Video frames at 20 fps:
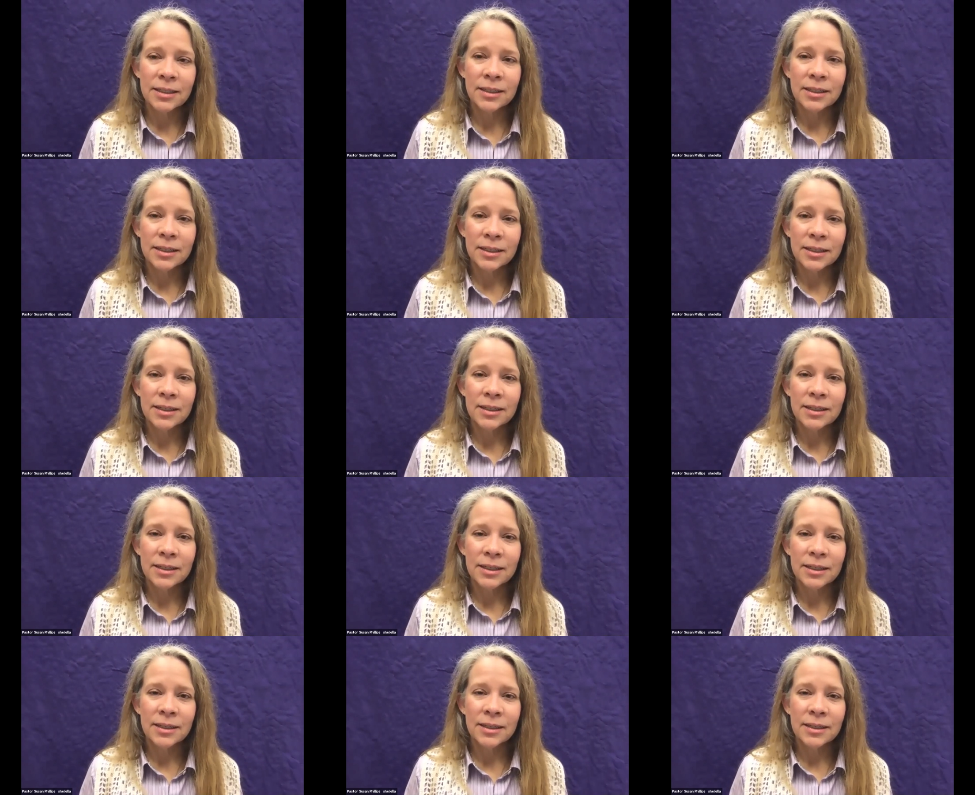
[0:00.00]

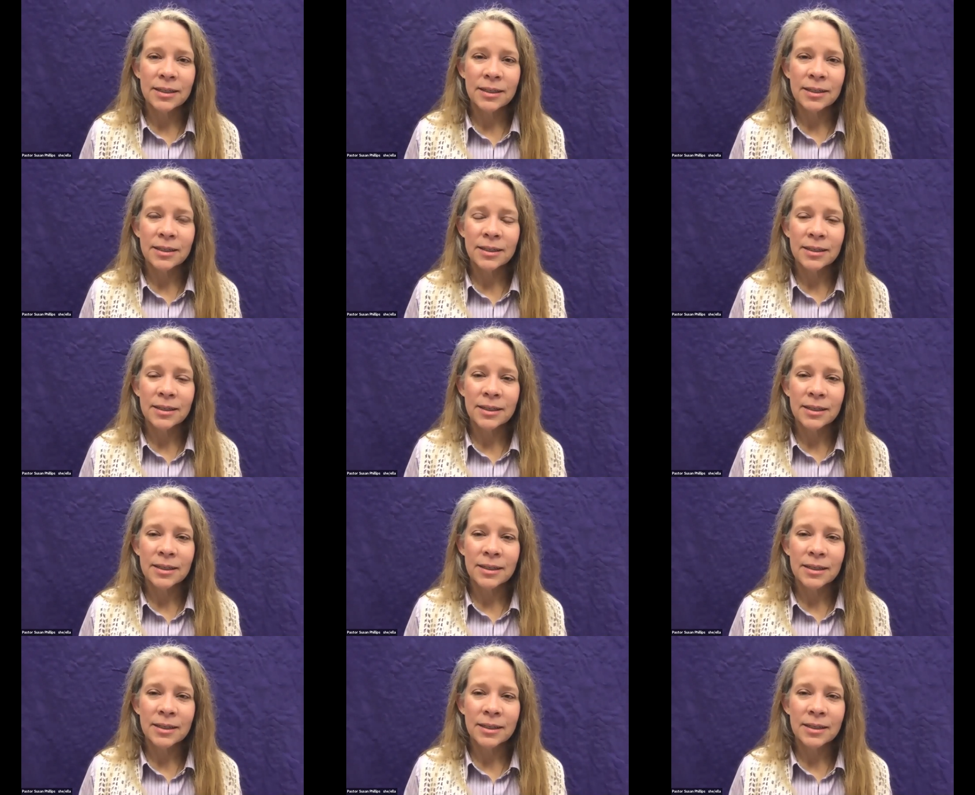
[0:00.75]

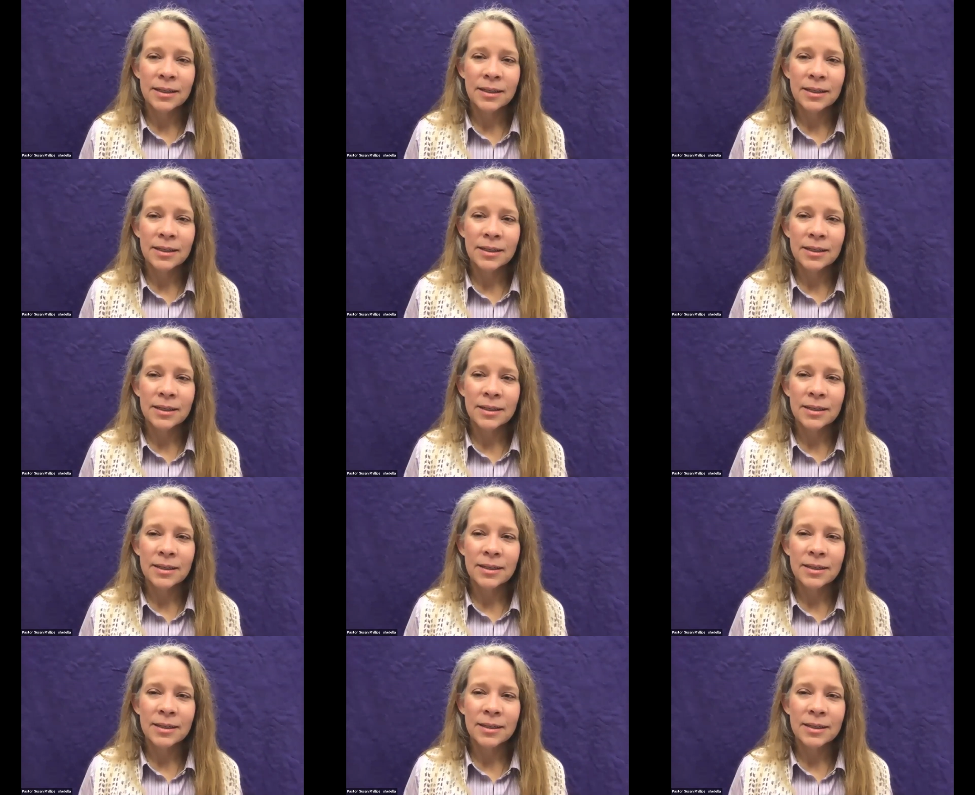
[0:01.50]

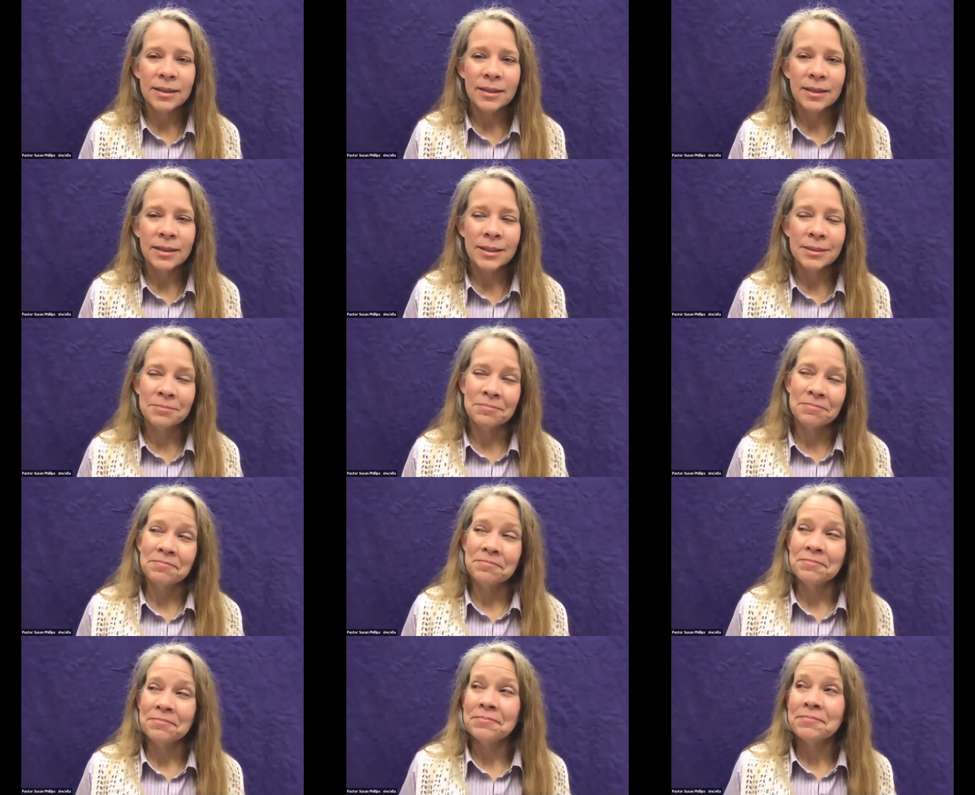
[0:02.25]

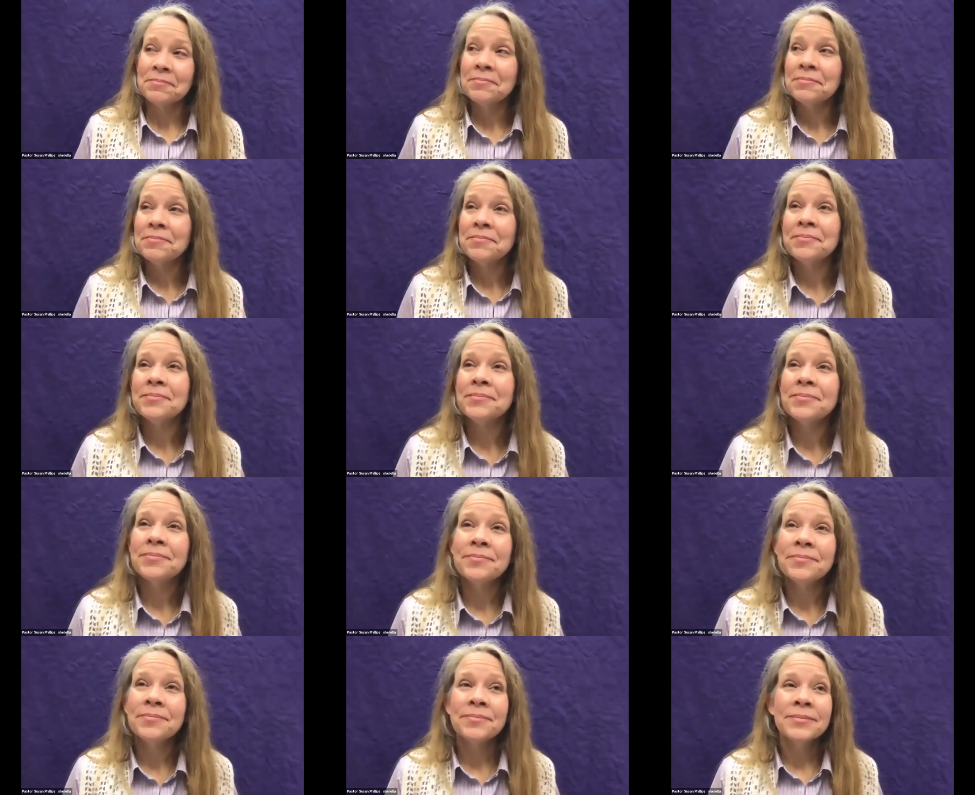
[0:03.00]

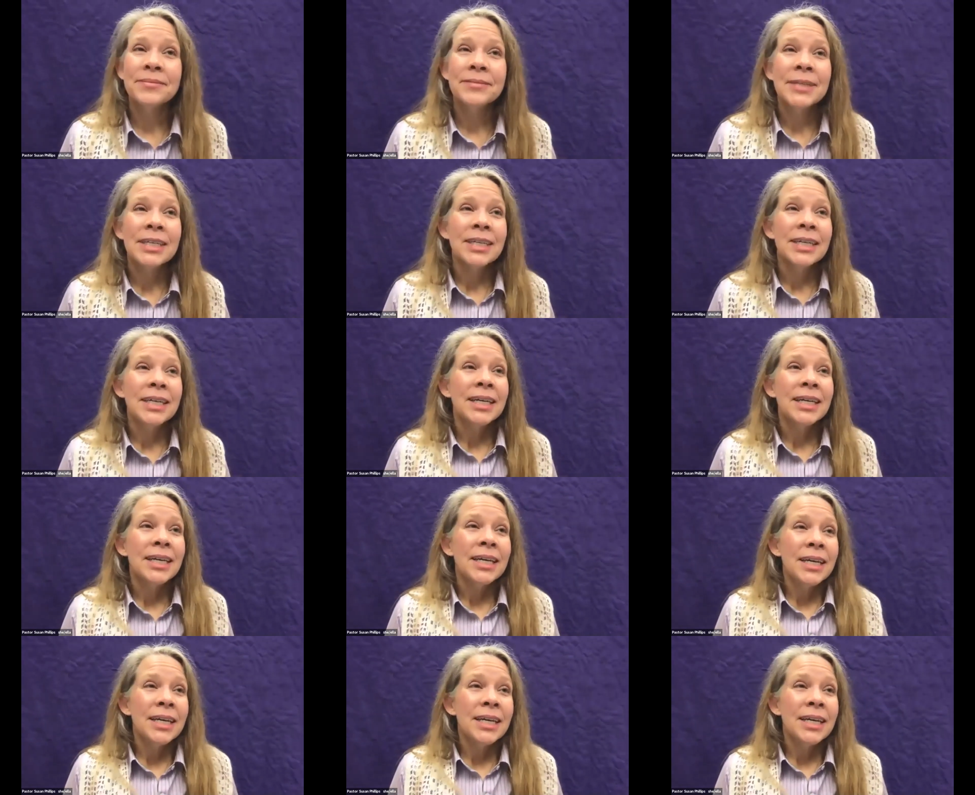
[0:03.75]
No one is speaking in this clip.